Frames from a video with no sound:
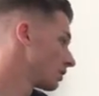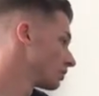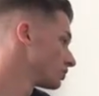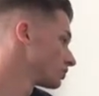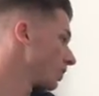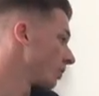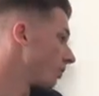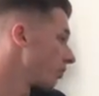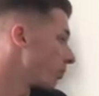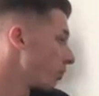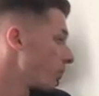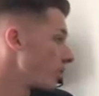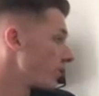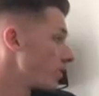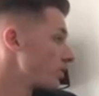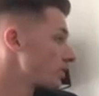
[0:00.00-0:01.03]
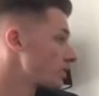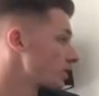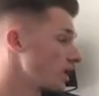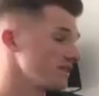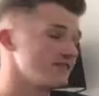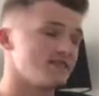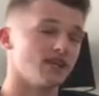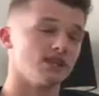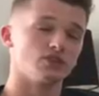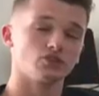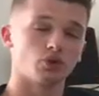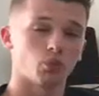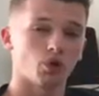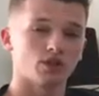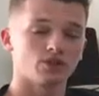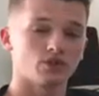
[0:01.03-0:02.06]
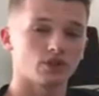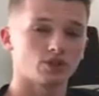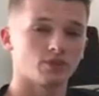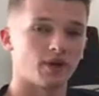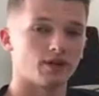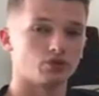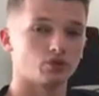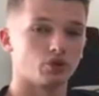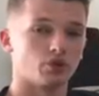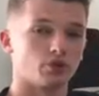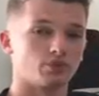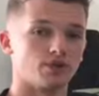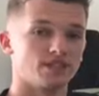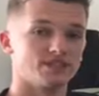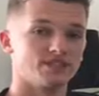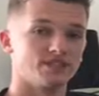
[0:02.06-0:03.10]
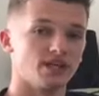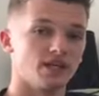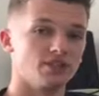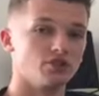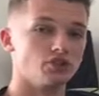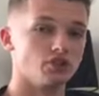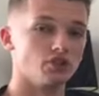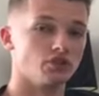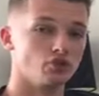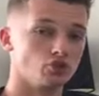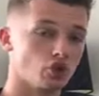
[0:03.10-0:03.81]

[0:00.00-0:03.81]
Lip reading: So, content. So what to expect during the presentation.